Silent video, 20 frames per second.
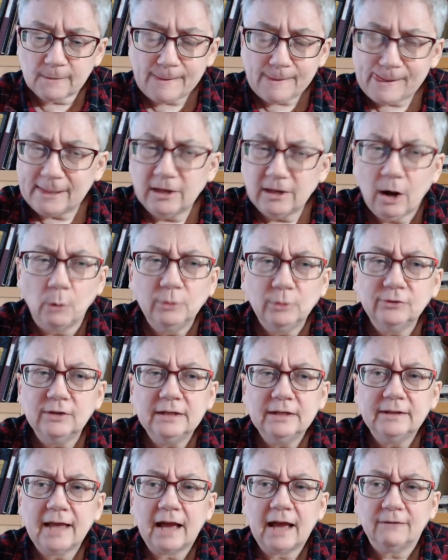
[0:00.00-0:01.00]
You always
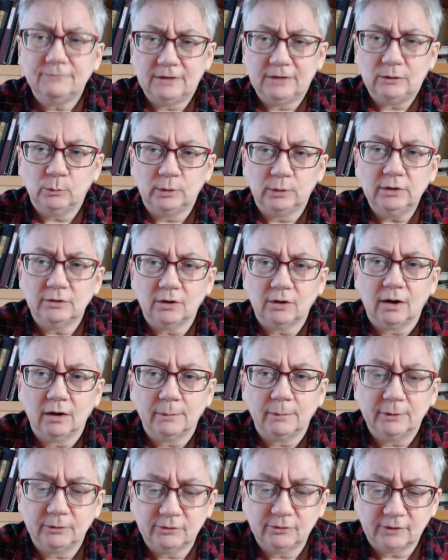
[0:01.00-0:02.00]
need caffeine when you talk
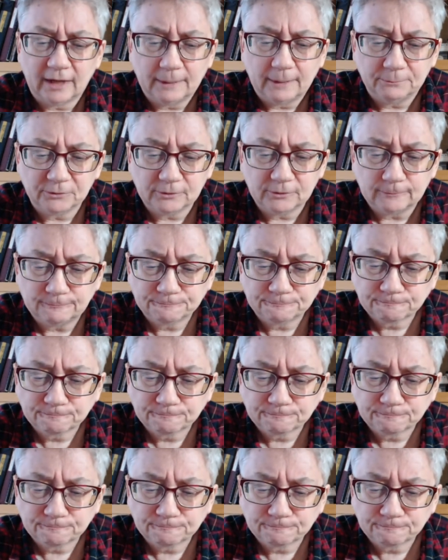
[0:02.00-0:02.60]
about stamps.